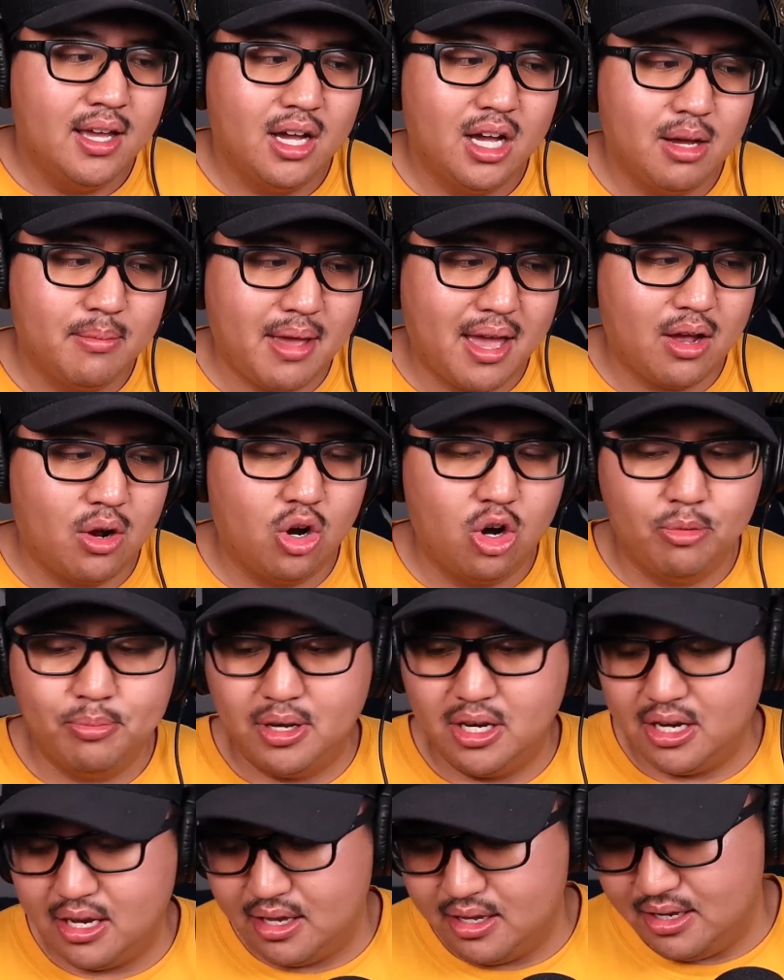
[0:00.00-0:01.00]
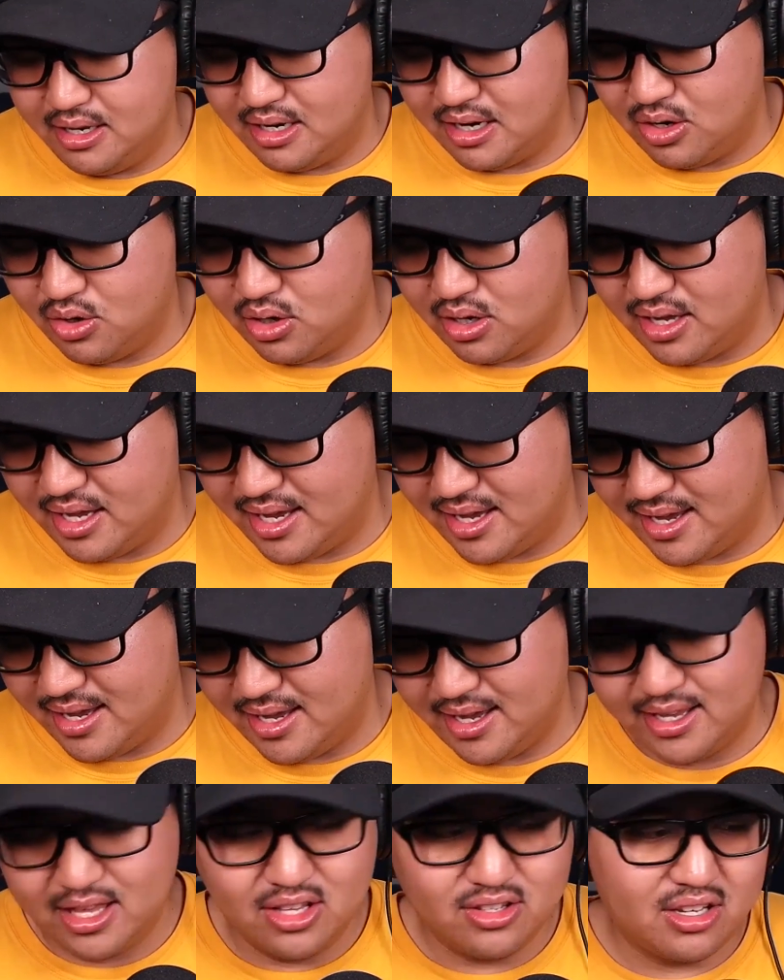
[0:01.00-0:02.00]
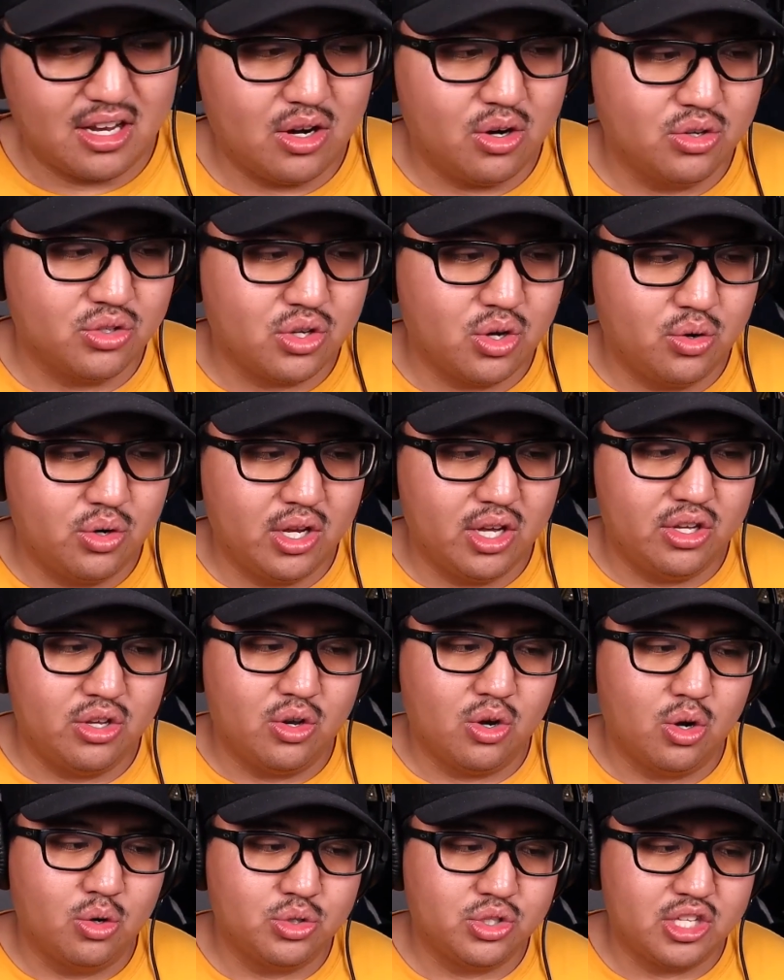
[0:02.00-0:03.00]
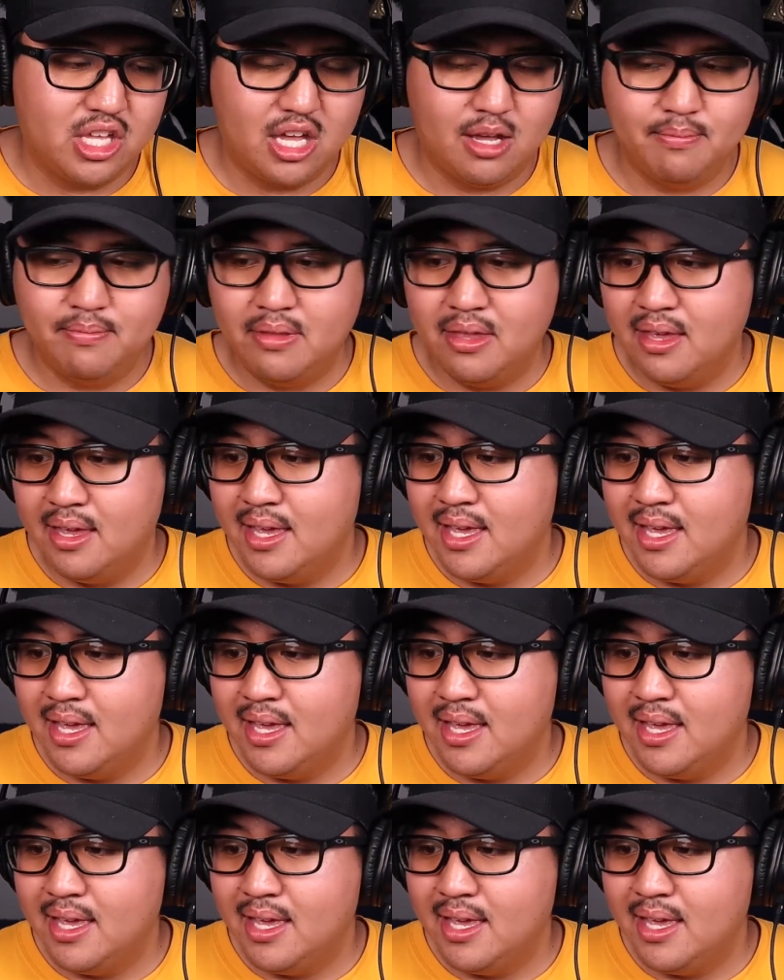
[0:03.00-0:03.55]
at home against Arizona. You host them.